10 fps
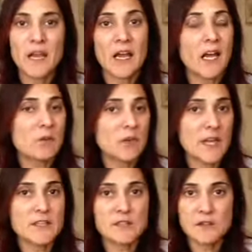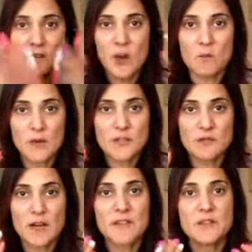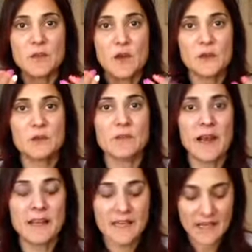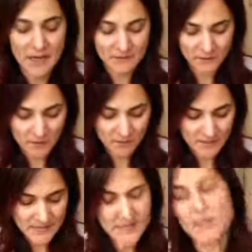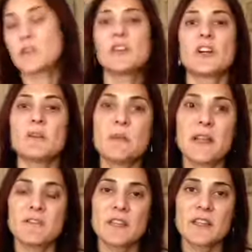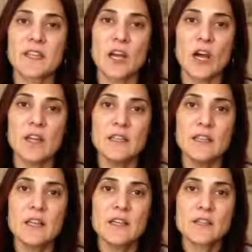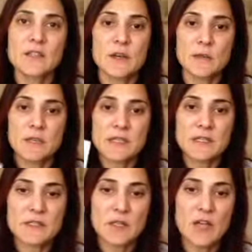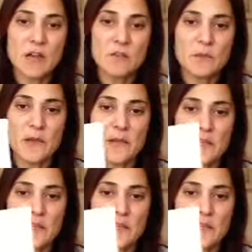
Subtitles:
What I do, I've got moisturizer on already, I've got my serum and everything on. So I'm going to start off with a